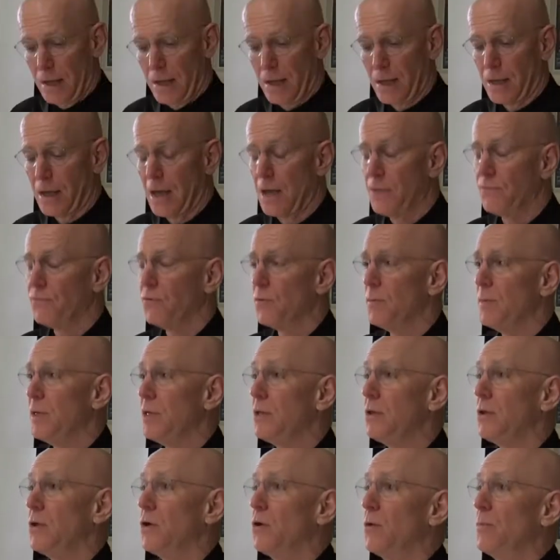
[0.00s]
It came from
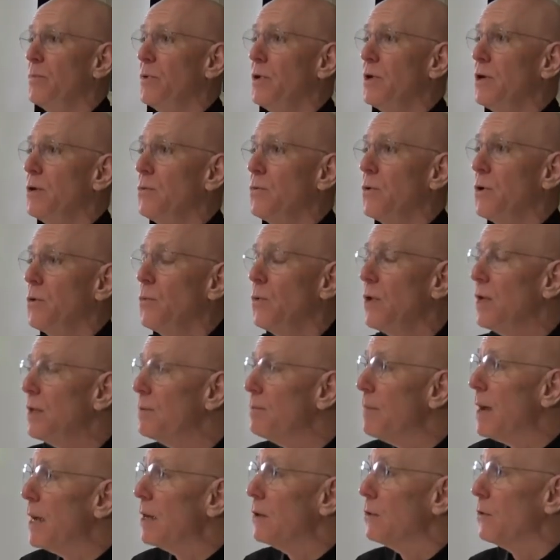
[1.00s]
Ethiopia, where we had
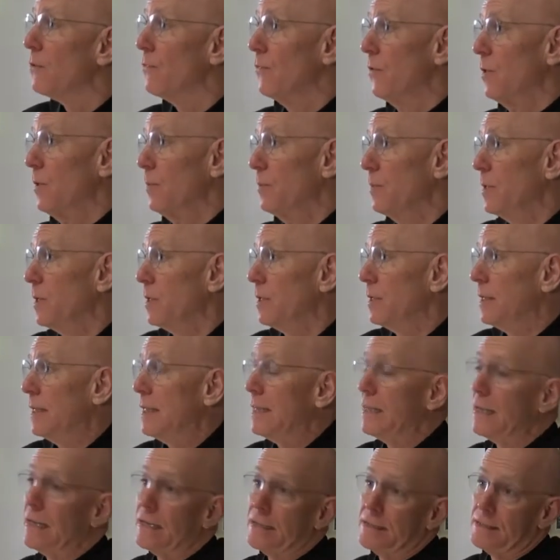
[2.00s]
microfilmed it
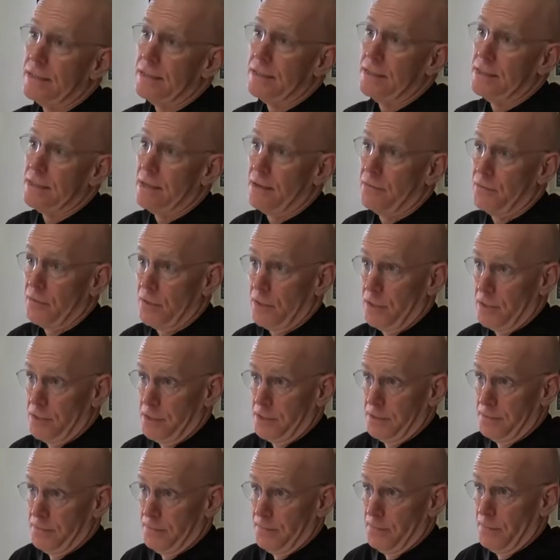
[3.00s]
in the
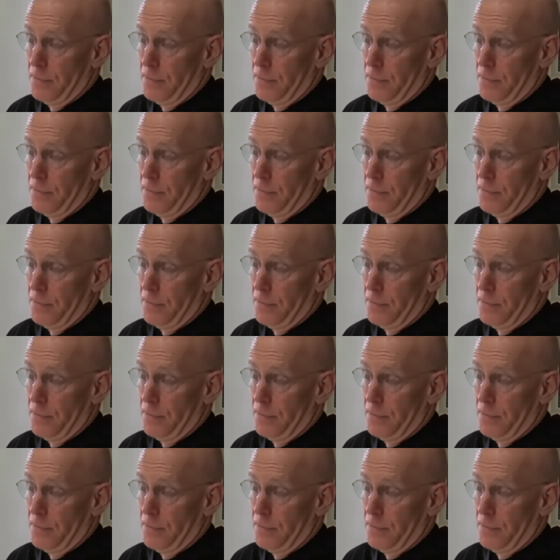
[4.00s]
1970s.